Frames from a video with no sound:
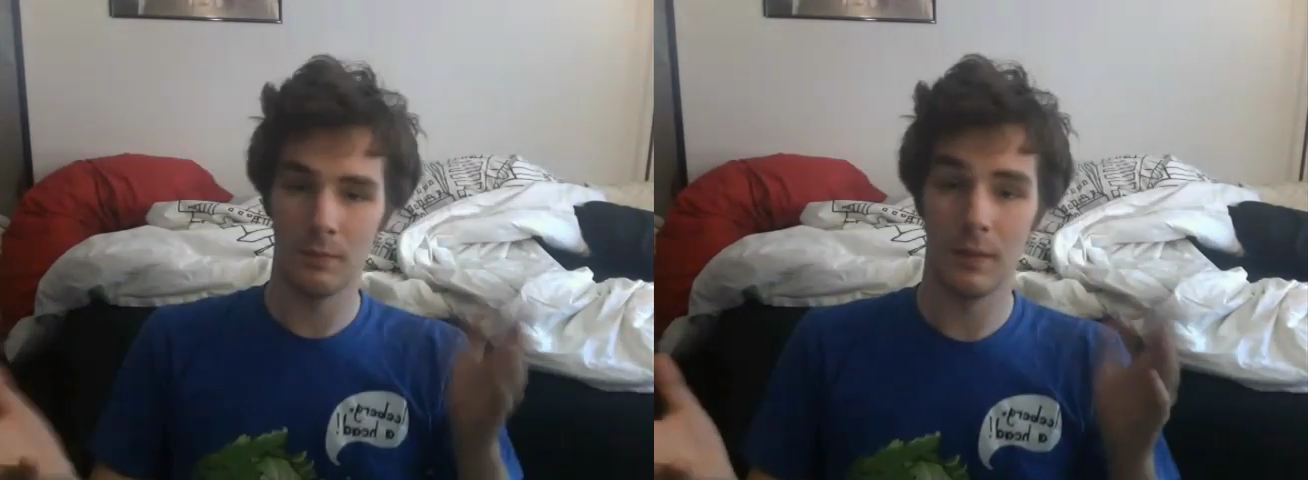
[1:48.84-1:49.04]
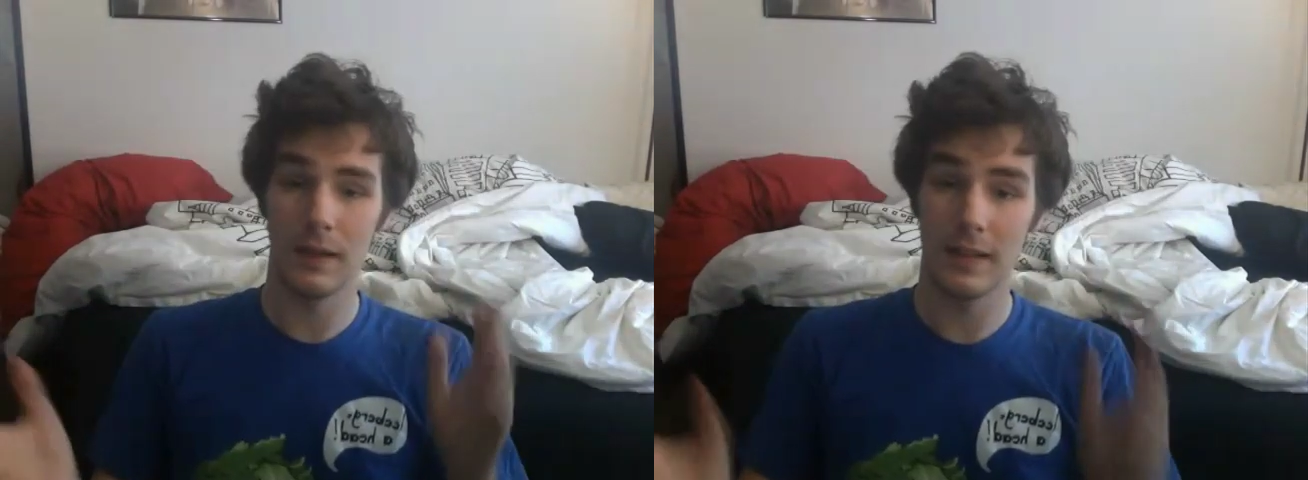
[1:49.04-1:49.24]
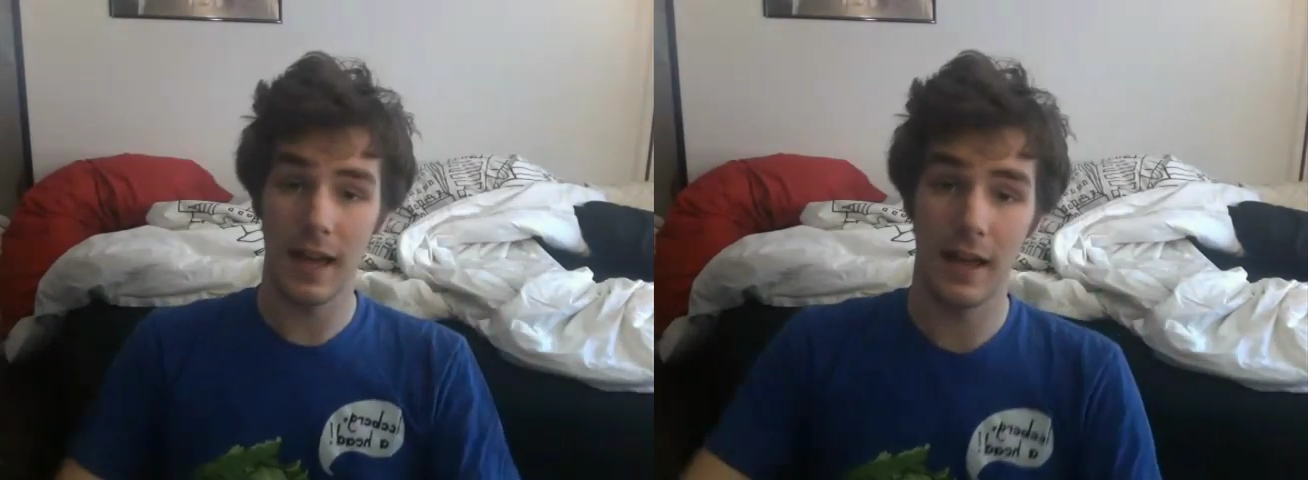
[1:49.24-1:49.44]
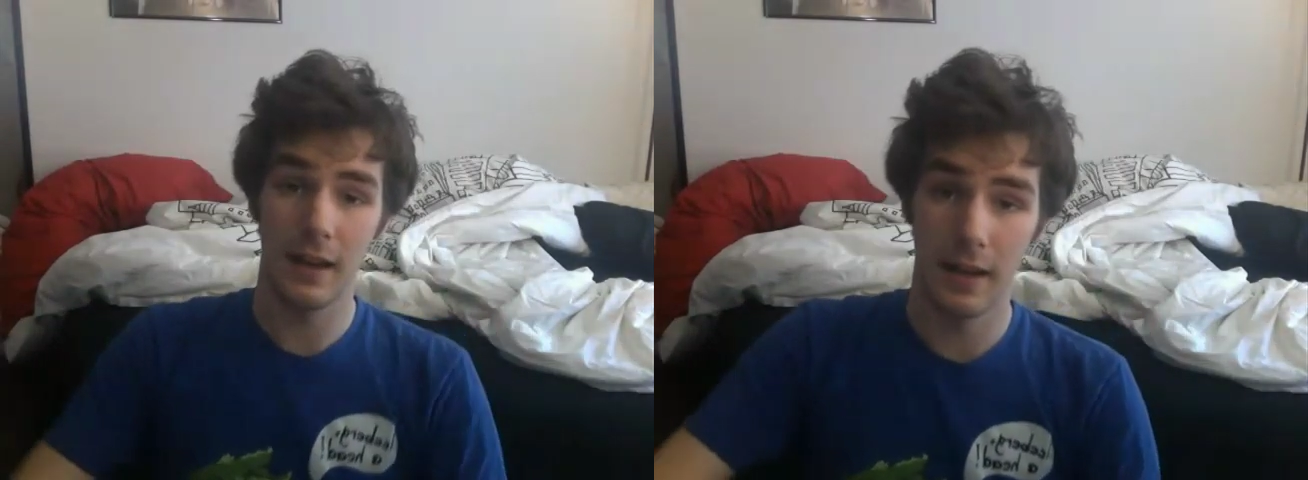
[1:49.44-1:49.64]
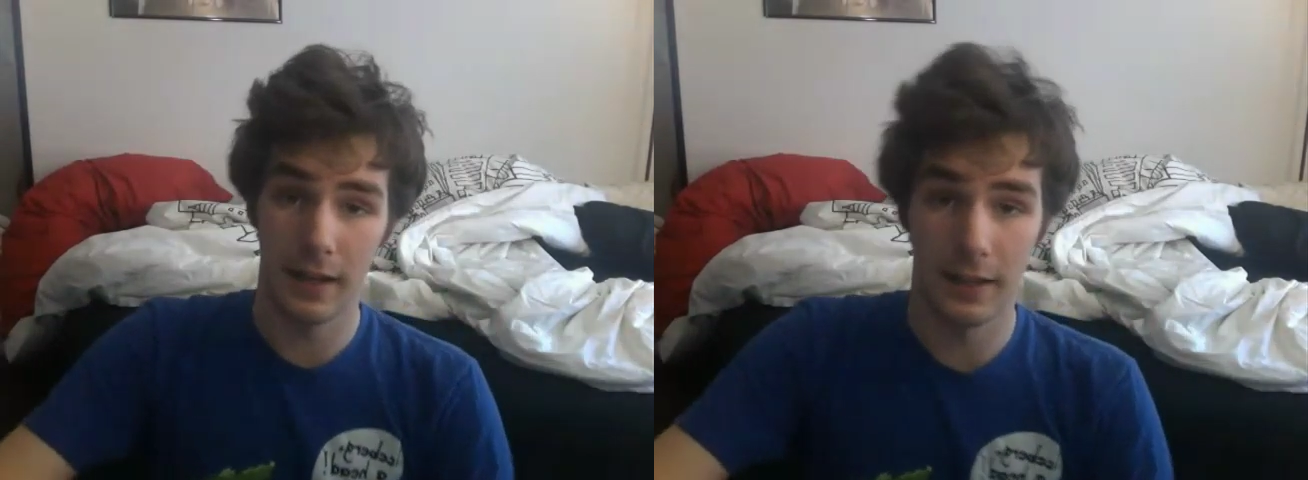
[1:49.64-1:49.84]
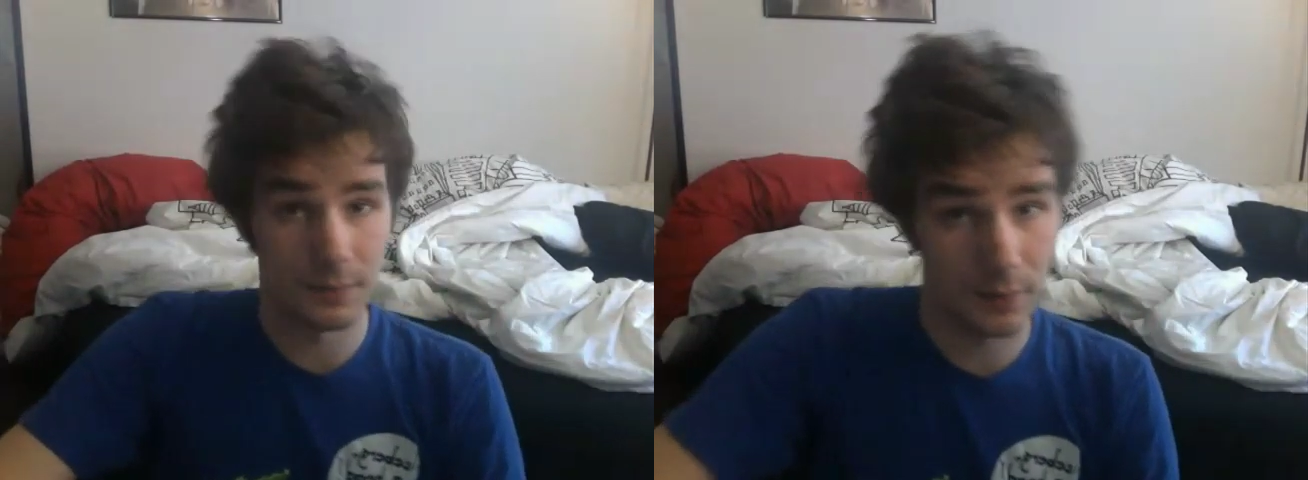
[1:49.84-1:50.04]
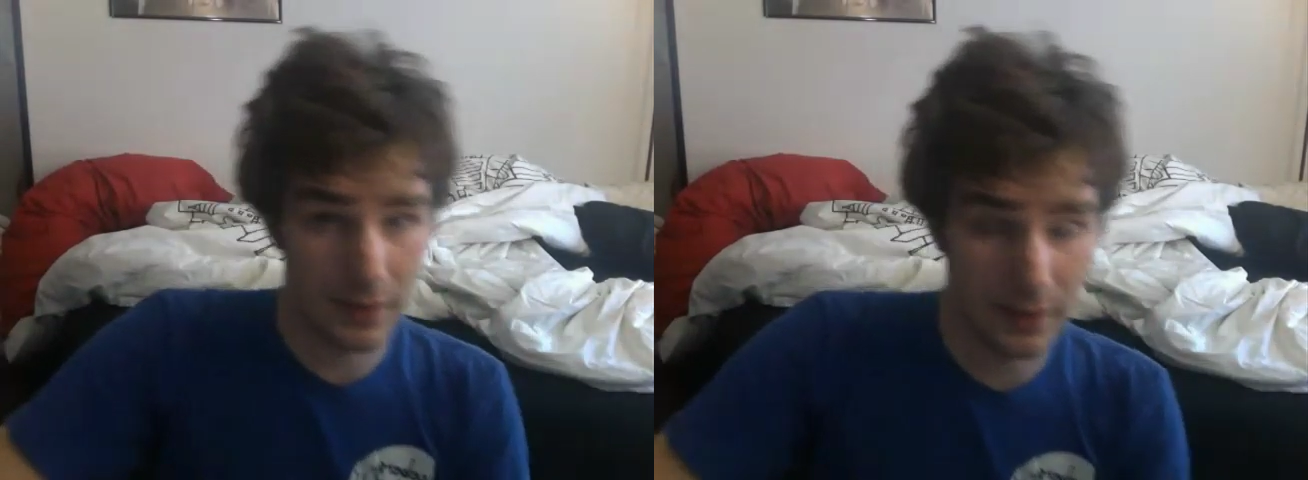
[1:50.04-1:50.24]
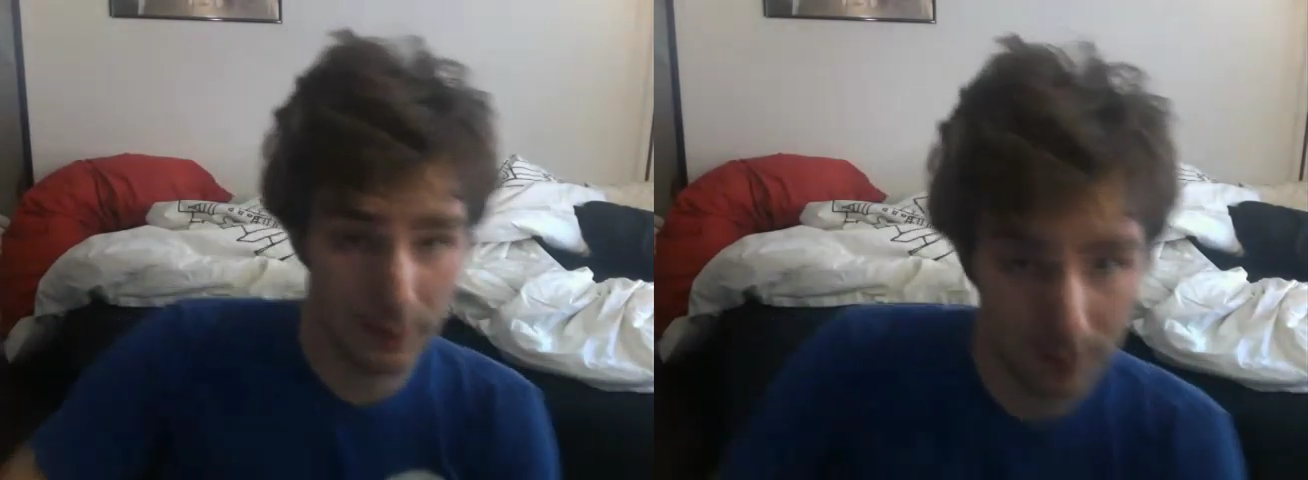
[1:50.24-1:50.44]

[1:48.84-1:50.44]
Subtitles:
My dad doesn't